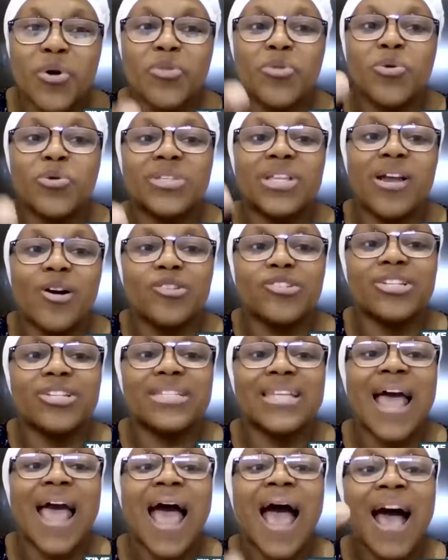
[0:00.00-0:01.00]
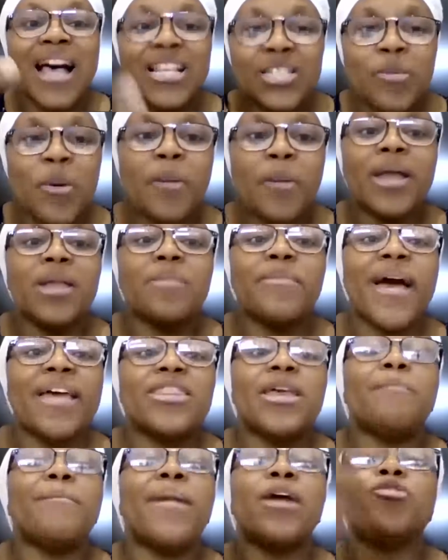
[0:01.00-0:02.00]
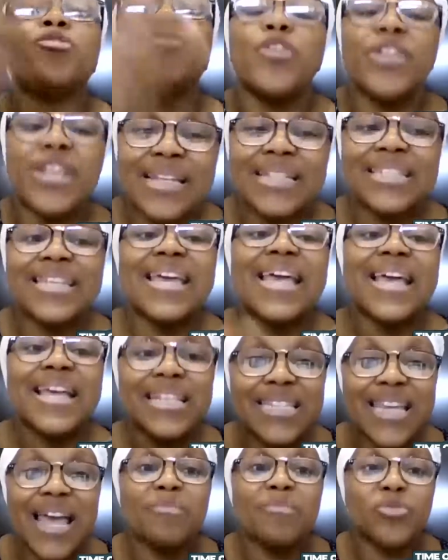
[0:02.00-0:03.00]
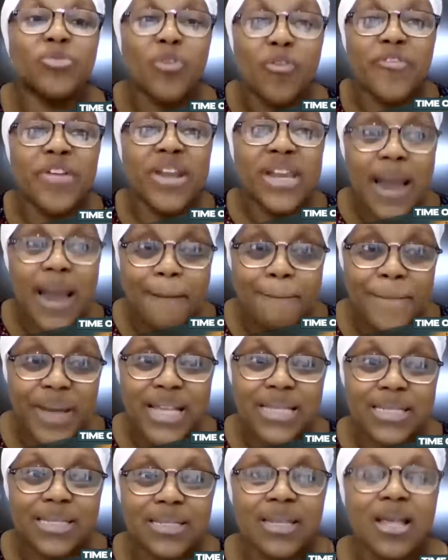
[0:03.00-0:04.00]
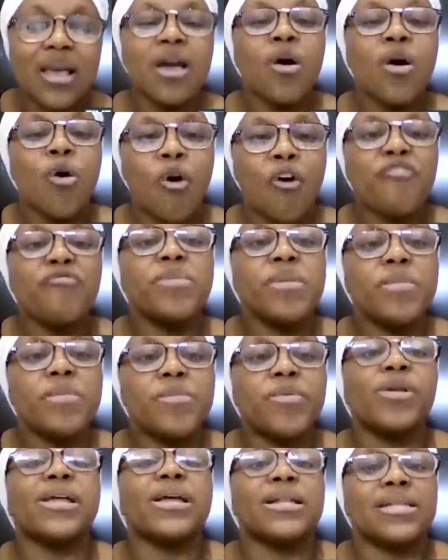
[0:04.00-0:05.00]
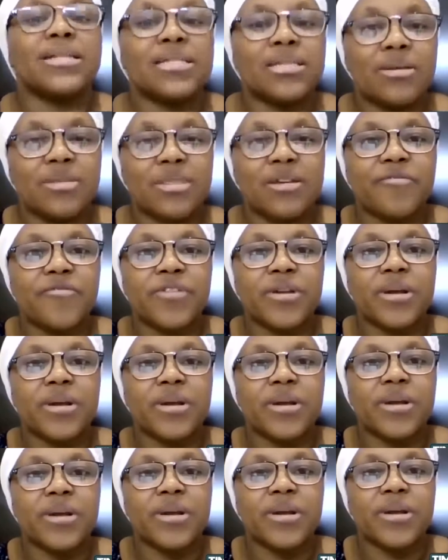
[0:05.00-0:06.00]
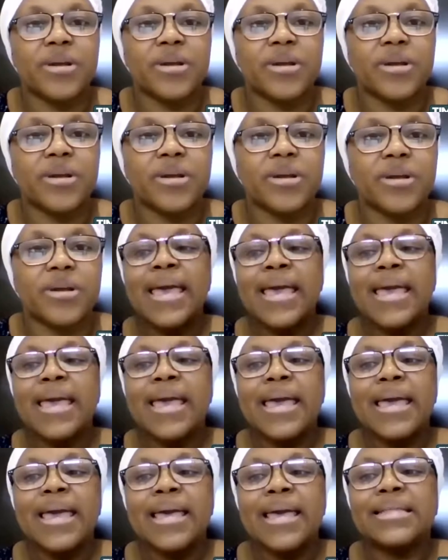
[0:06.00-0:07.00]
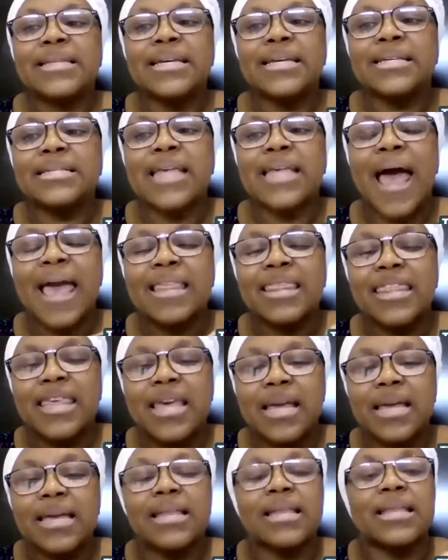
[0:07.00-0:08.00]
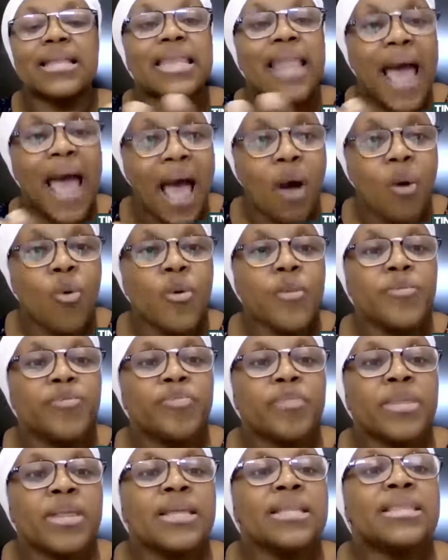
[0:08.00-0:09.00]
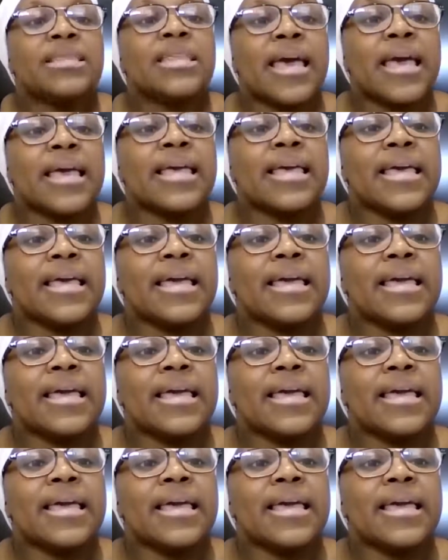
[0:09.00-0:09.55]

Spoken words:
those languages are spoken by the minority in terms of numbers of people in South Africa. So it is, I think now the